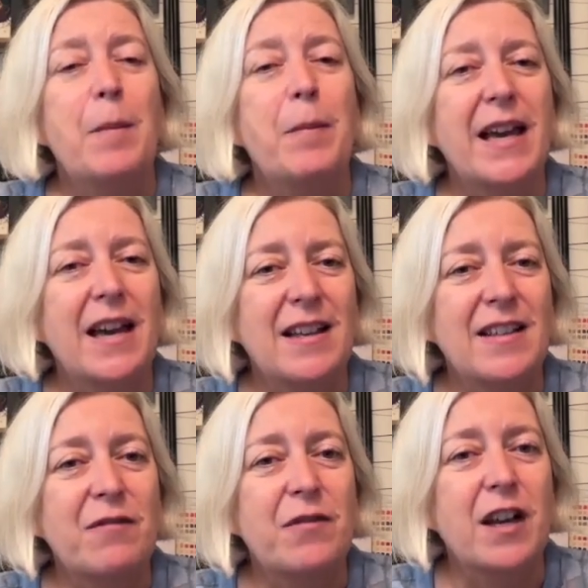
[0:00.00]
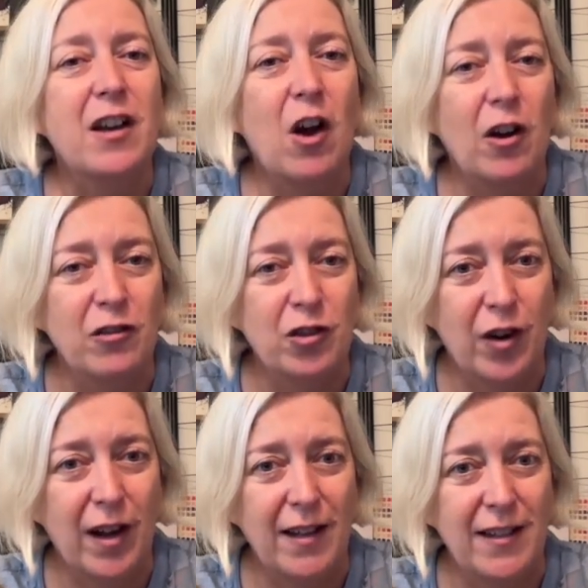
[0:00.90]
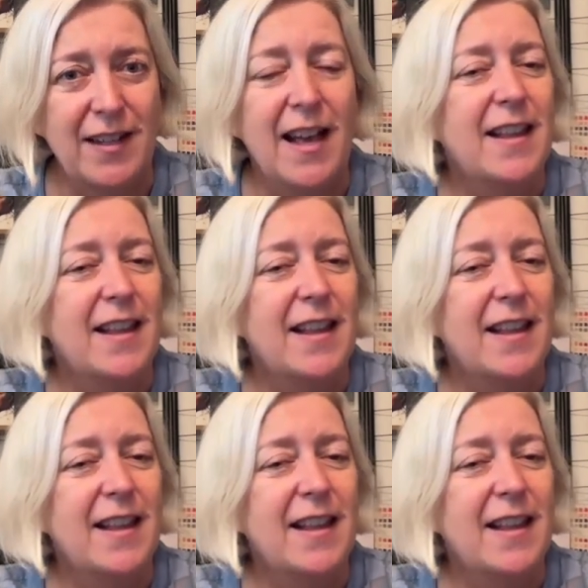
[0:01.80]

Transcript: because of the contrast.